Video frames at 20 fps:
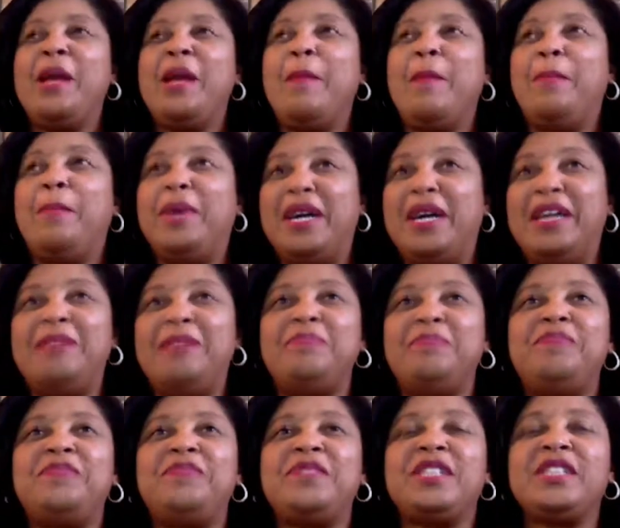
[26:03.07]
But
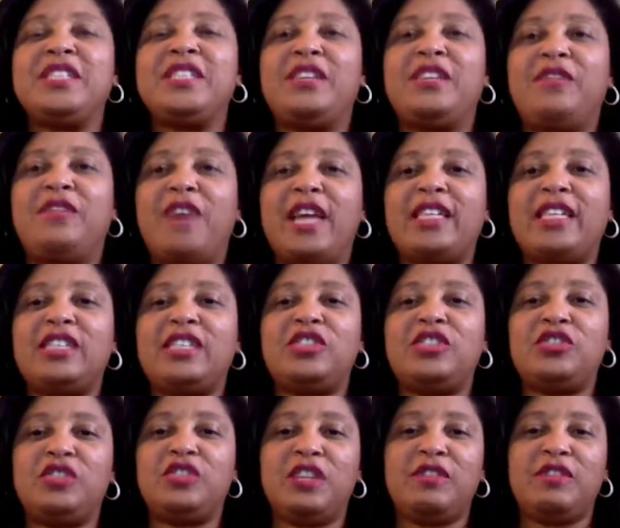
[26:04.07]
the fact is,
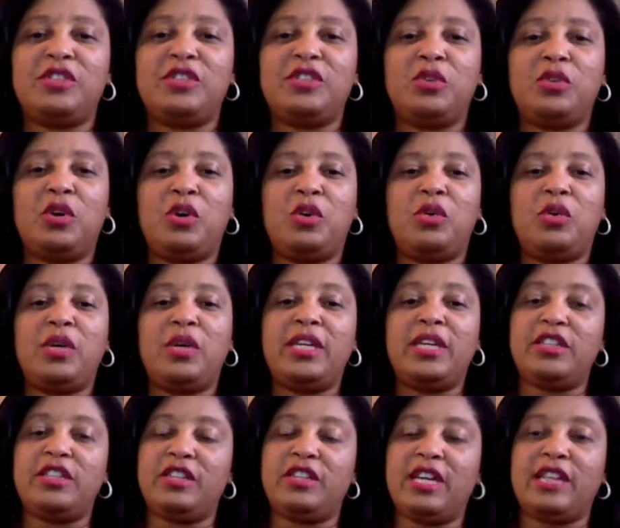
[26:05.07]
you're never too old and
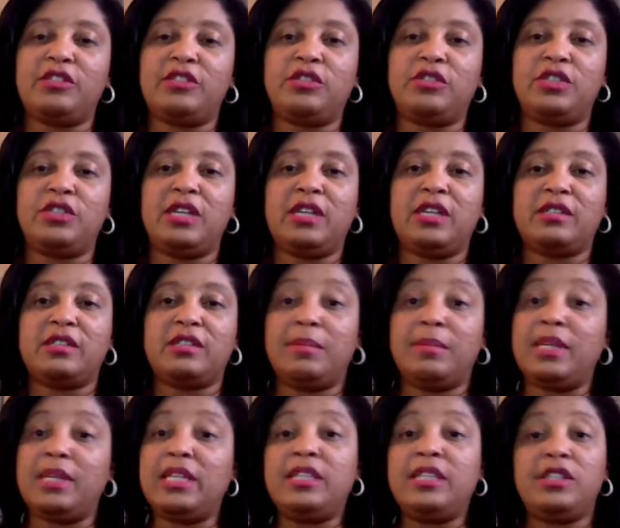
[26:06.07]
you're not too young. The
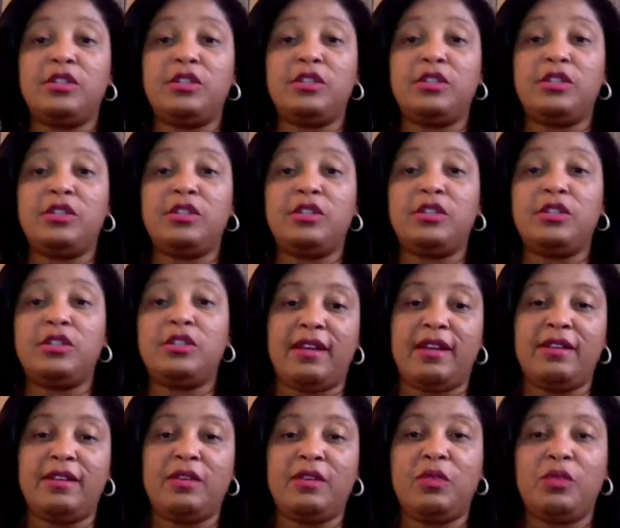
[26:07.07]
millennials got it.
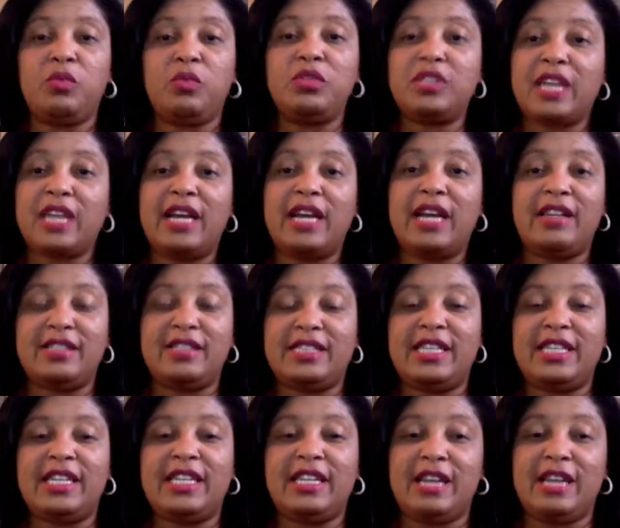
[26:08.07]
We're kind of
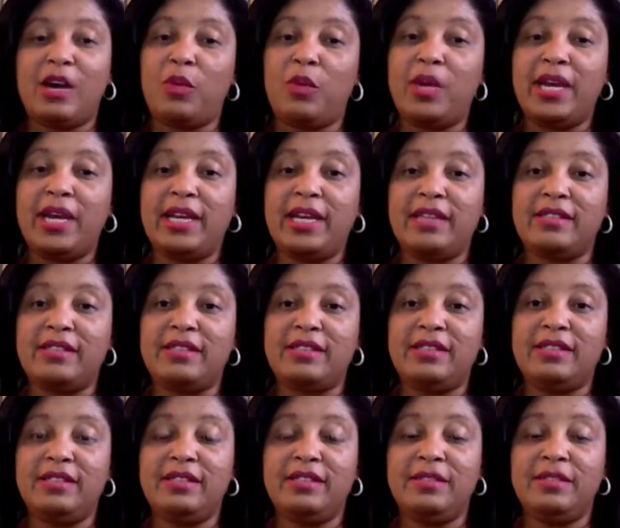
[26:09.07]
set in our ways.
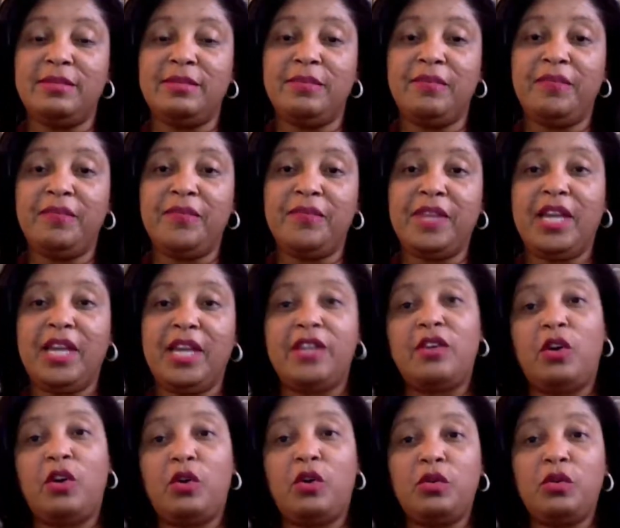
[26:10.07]
And
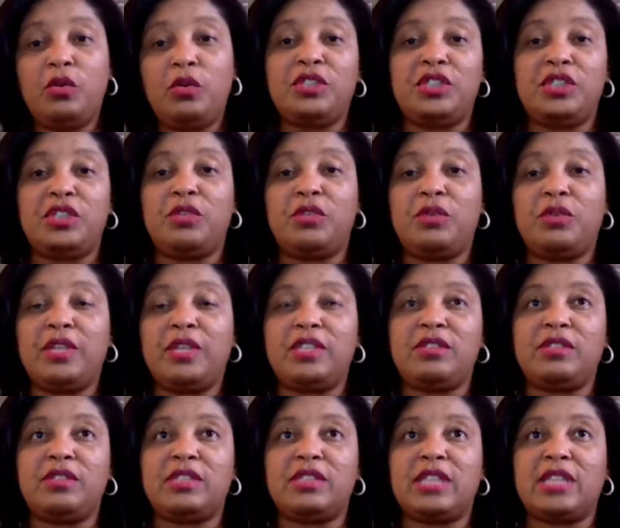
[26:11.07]
the older
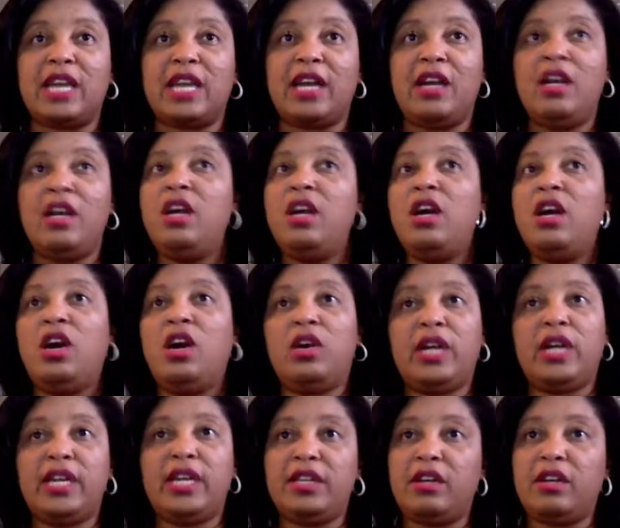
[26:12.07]
generation is like,
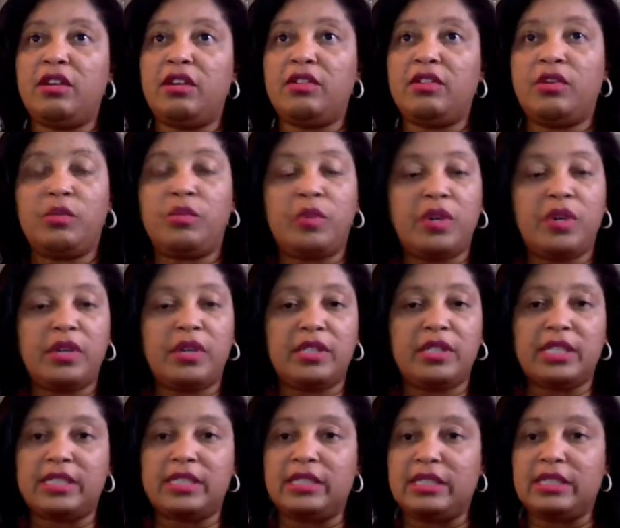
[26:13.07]
okay, no, don't work.
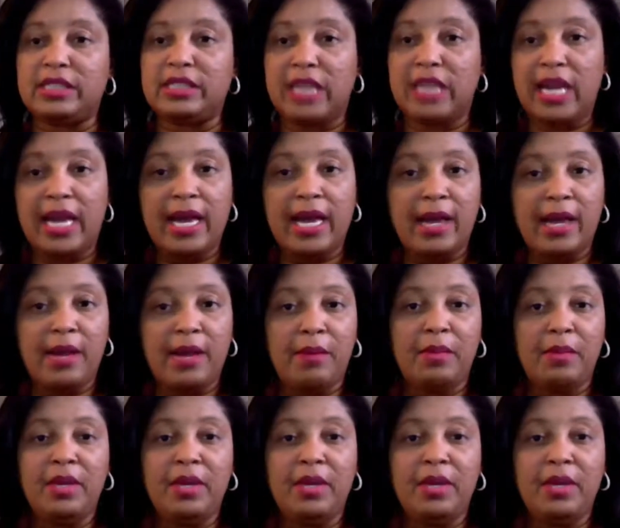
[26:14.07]
That's a scam.